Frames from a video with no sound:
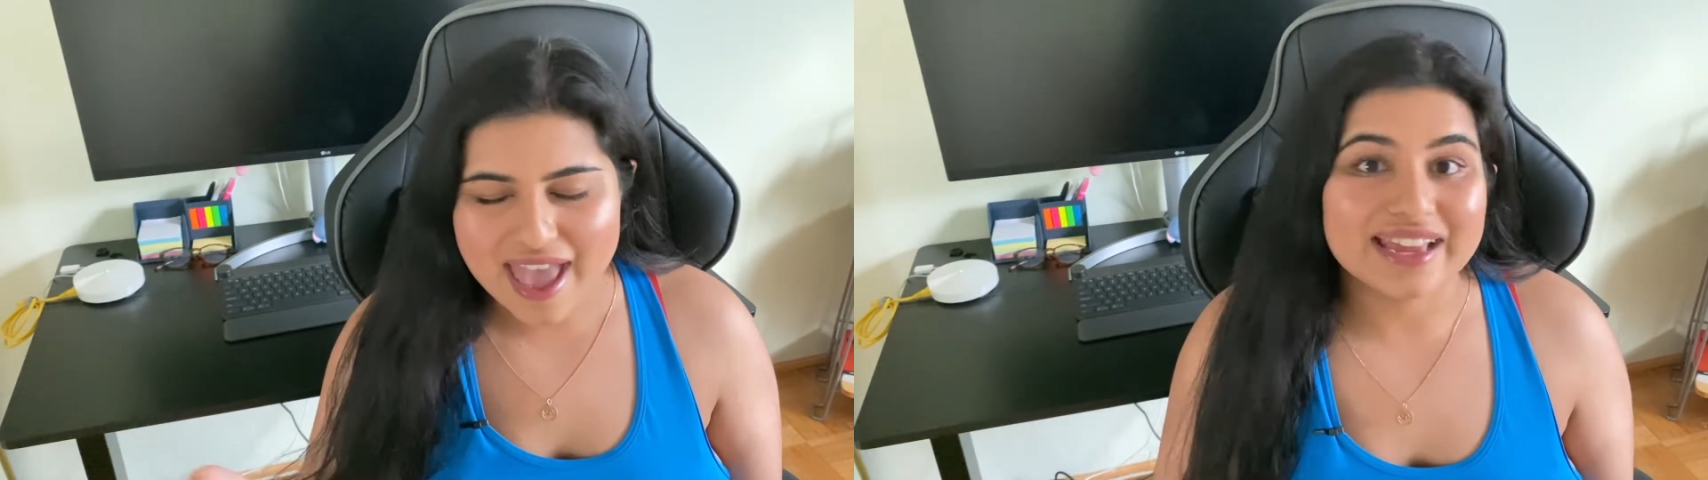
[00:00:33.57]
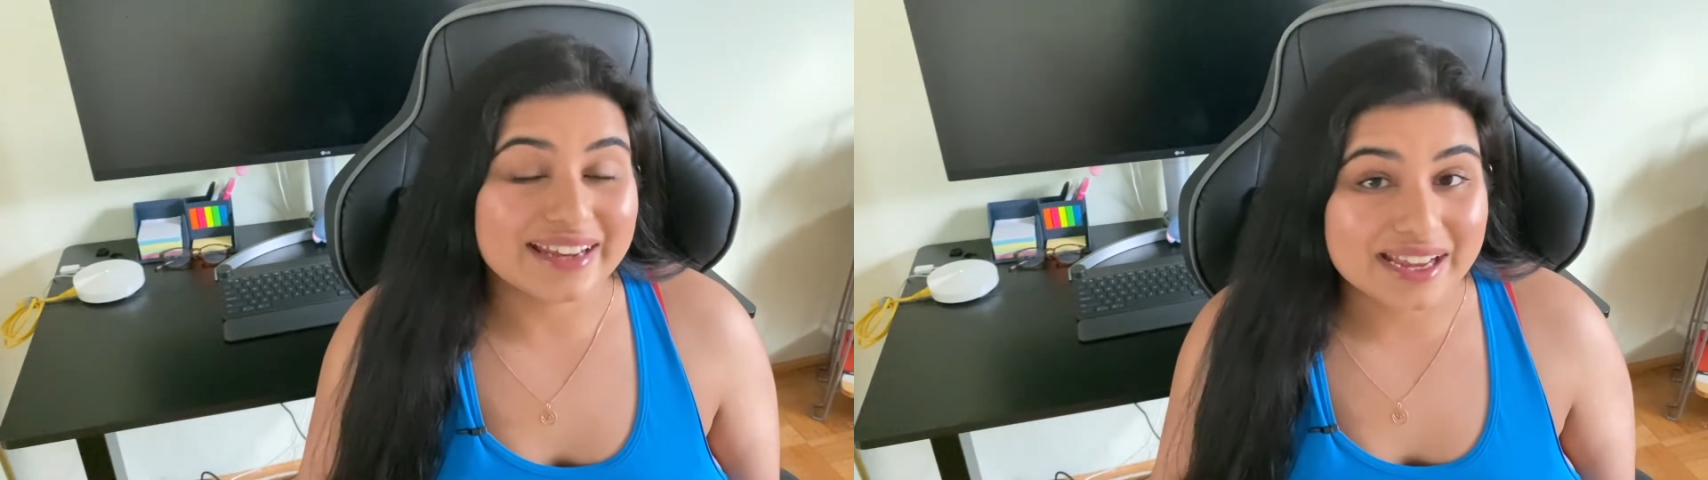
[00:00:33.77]

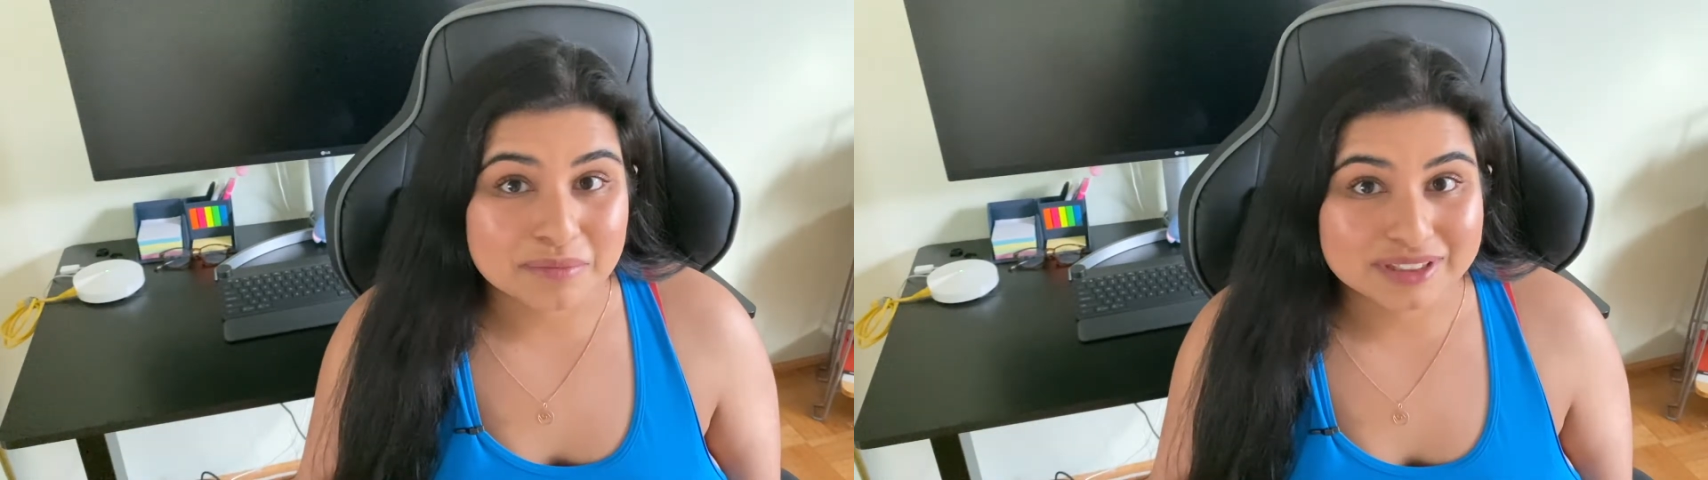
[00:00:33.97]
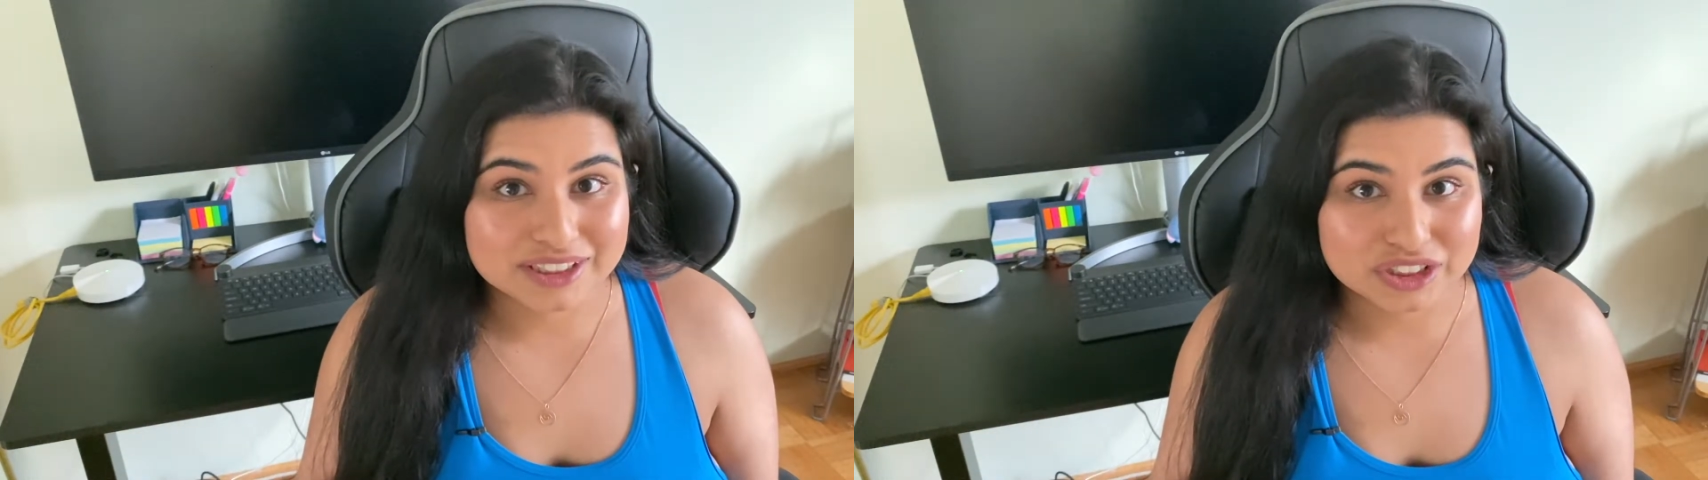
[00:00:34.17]
And I am
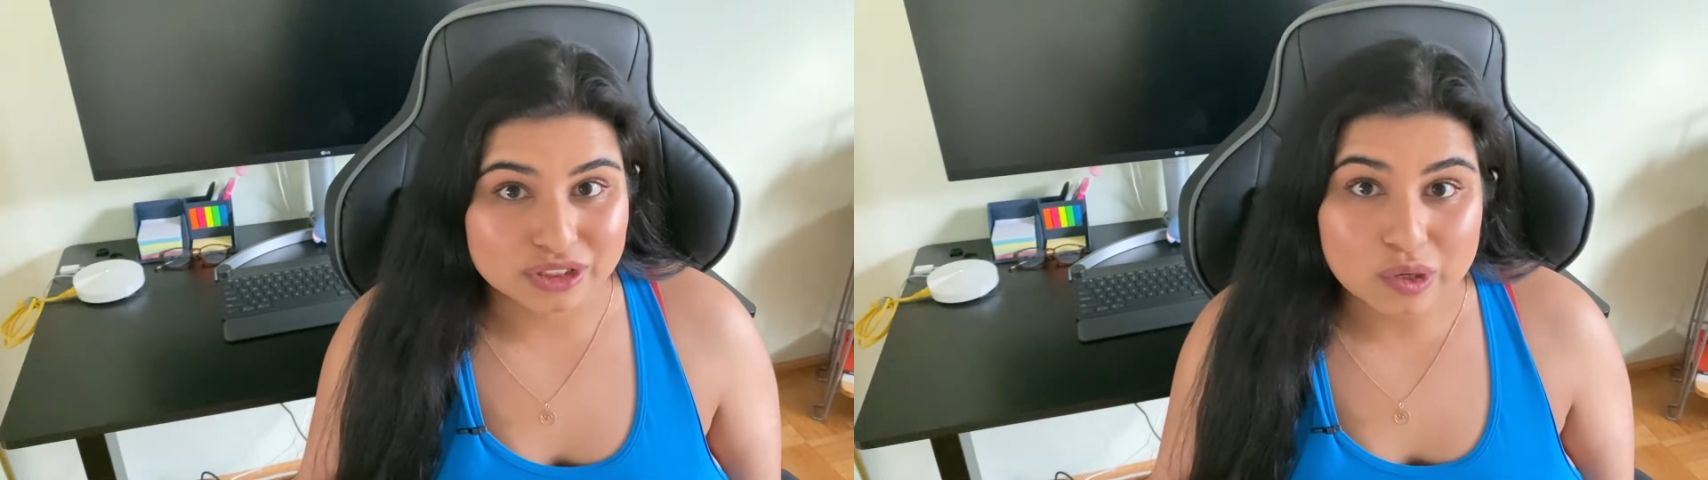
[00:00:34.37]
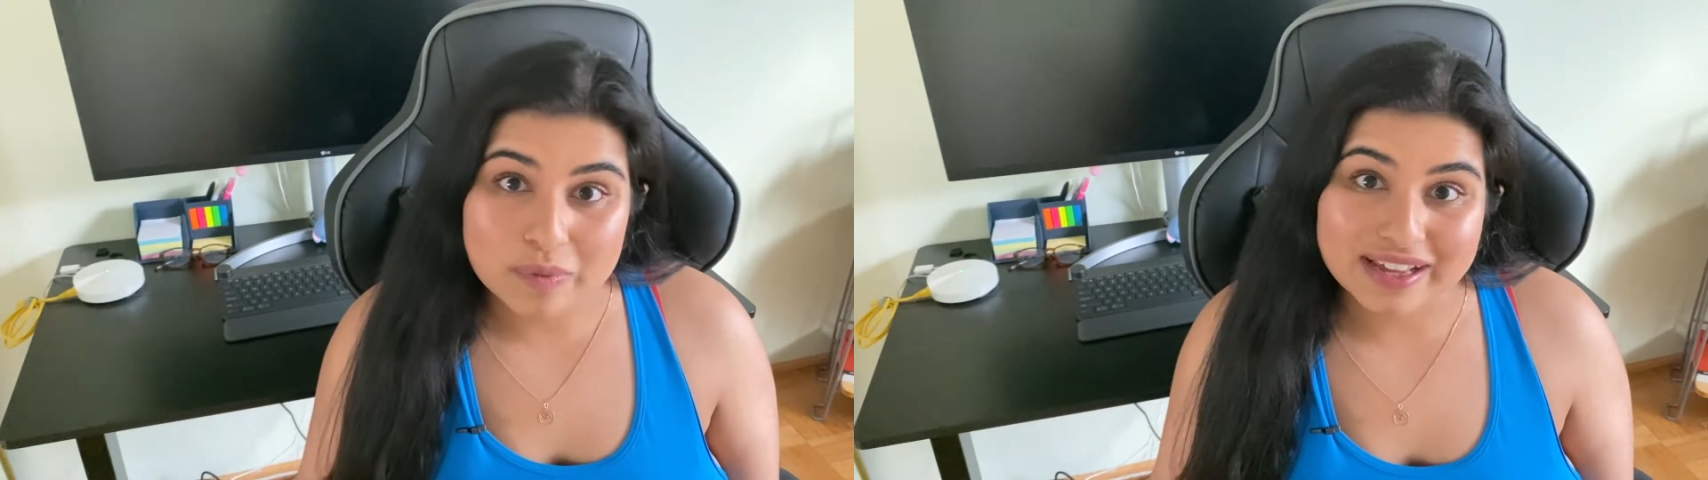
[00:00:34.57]
a digital
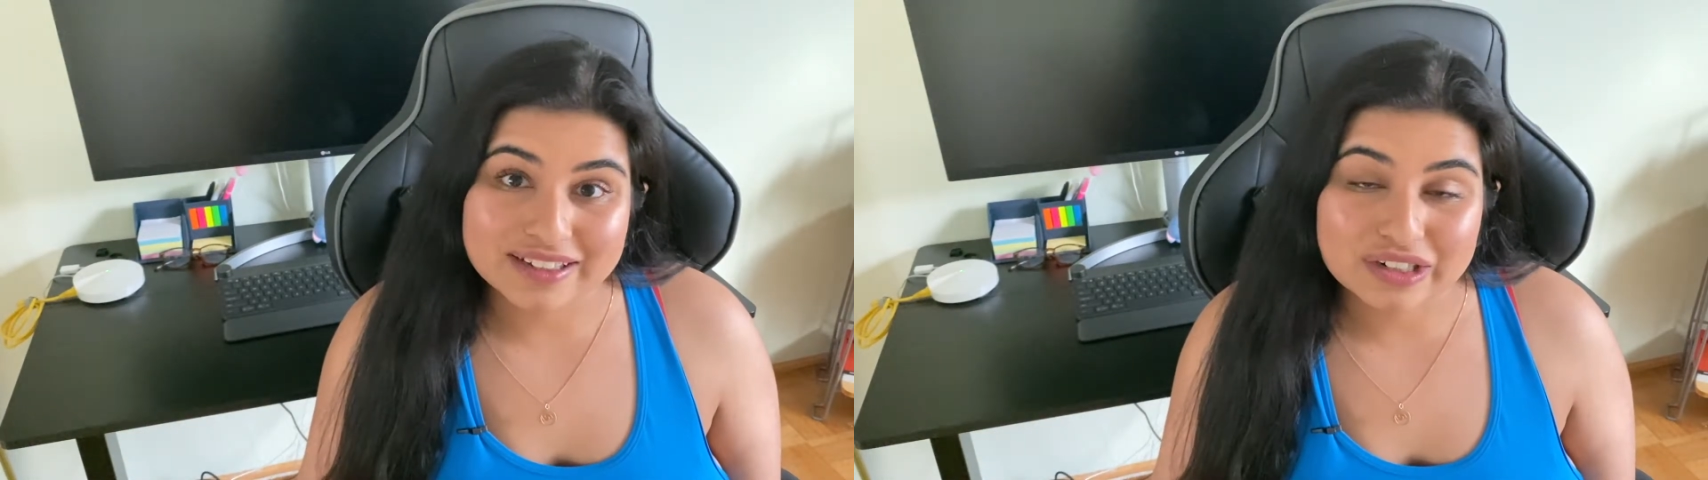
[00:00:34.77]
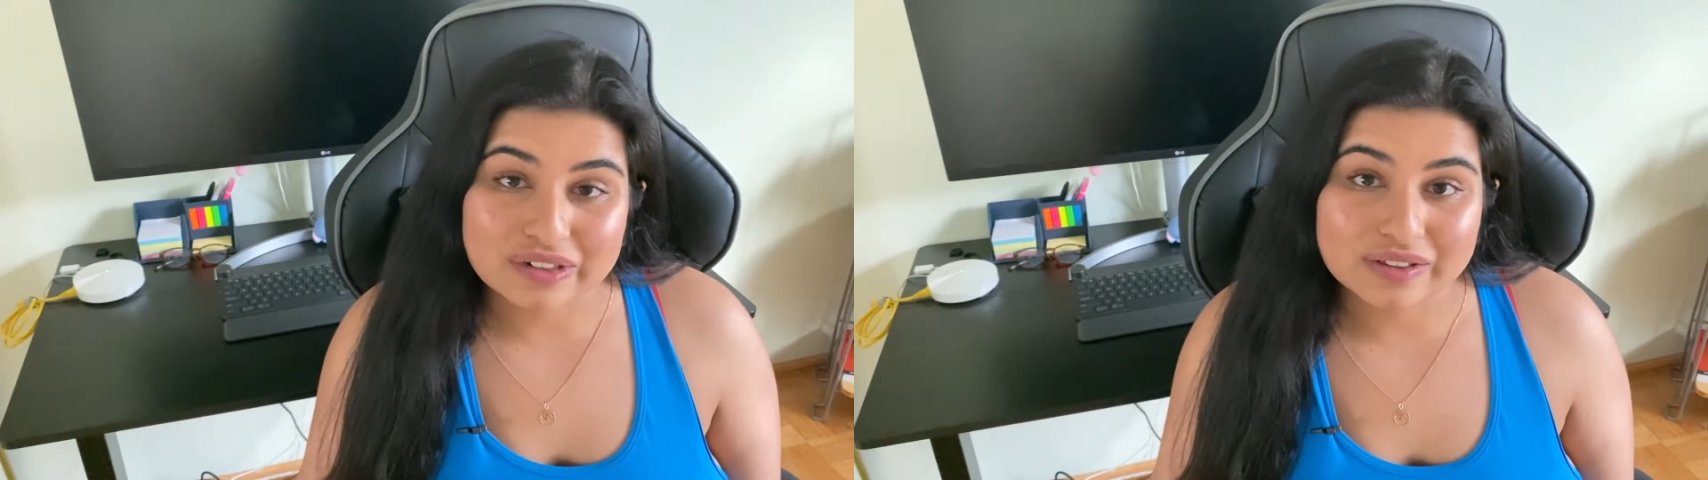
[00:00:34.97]
nomad
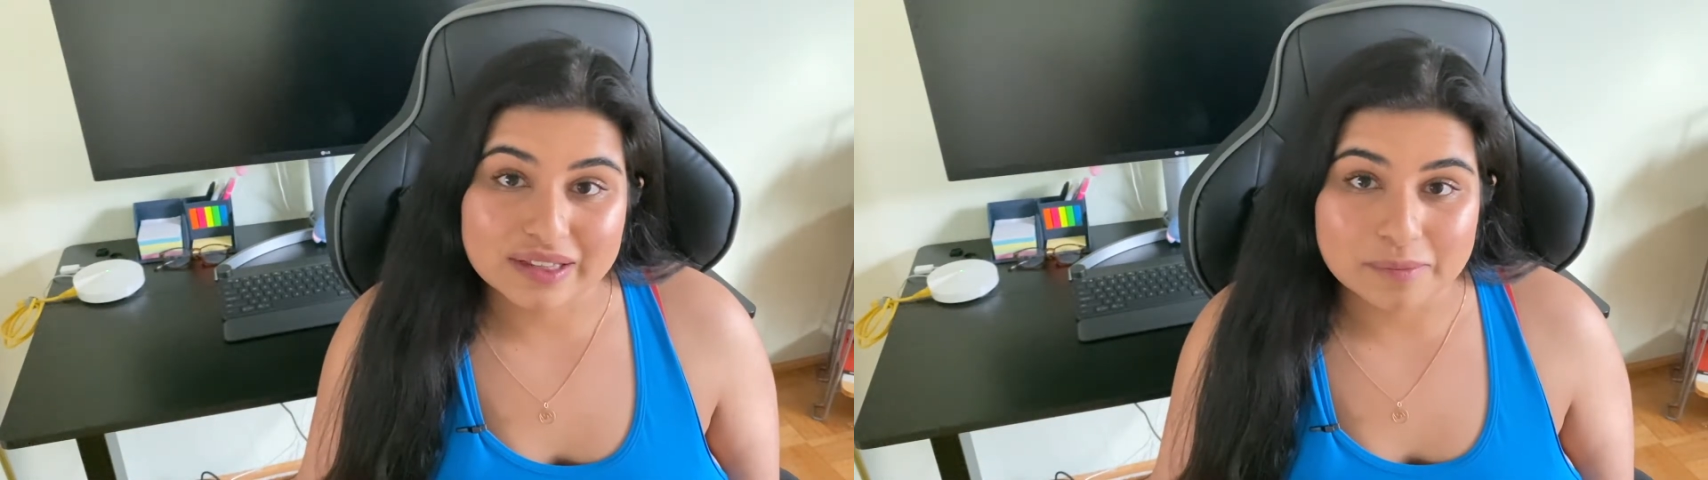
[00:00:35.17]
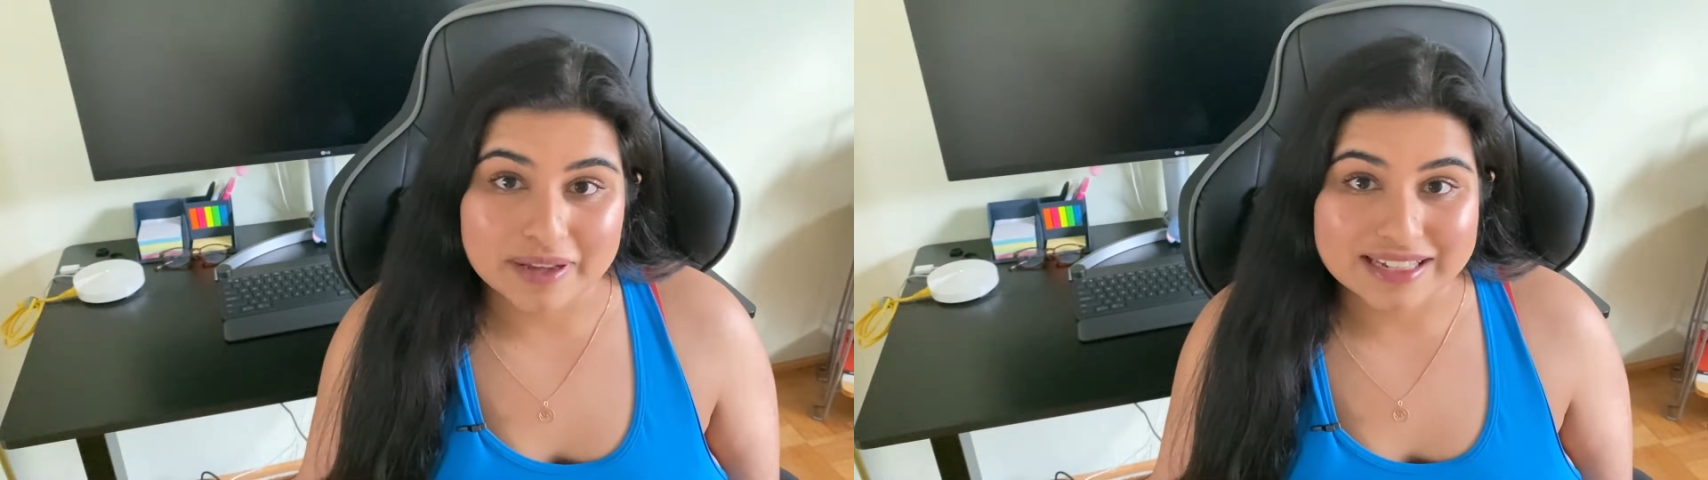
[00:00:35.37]

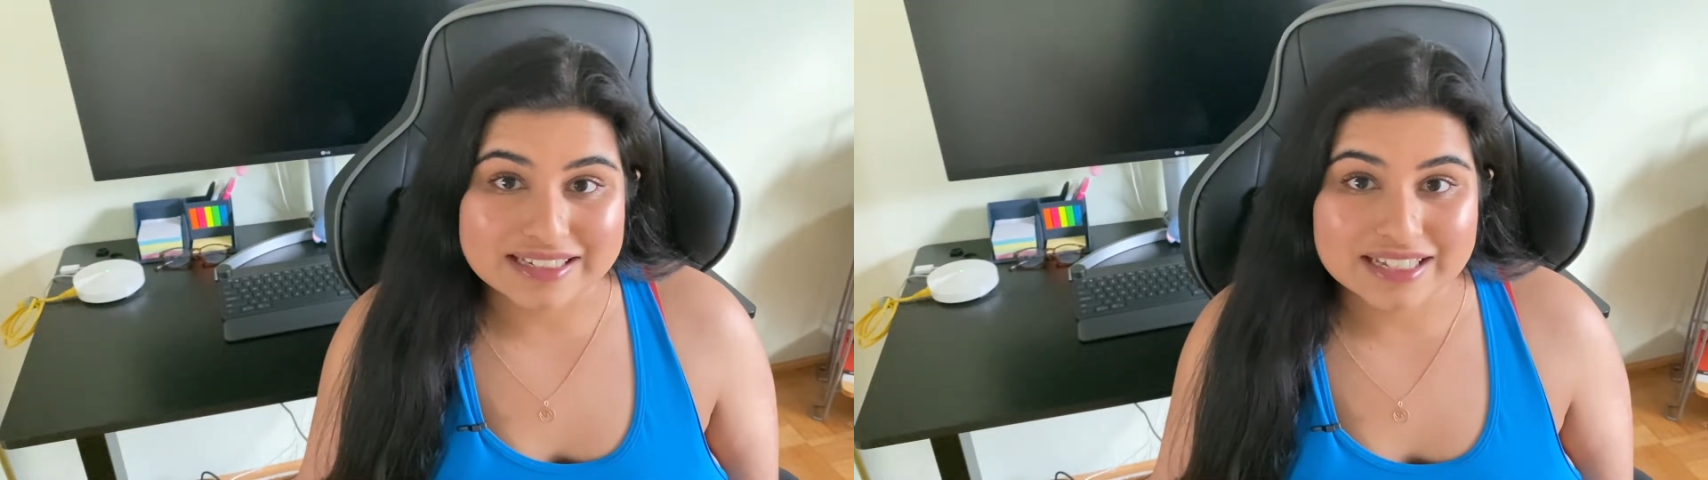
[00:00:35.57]
currently based